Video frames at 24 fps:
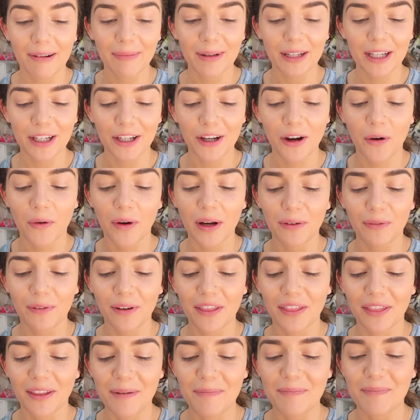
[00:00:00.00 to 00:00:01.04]
I'm gonna go in
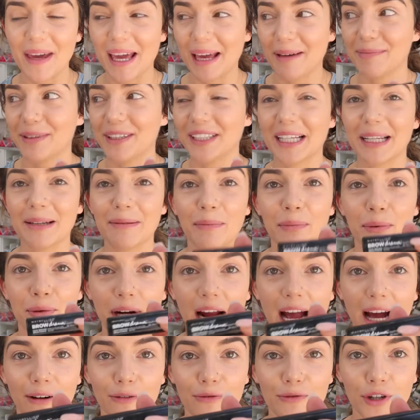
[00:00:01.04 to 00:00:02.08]
with the Maybelline
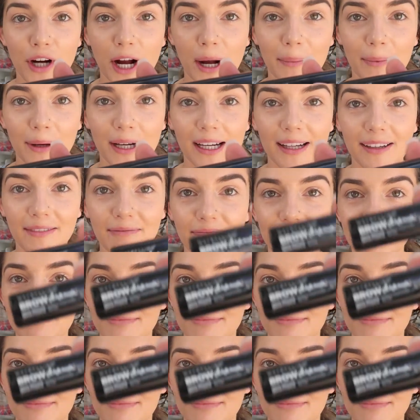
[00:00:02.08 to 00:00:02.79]
Brow Drama.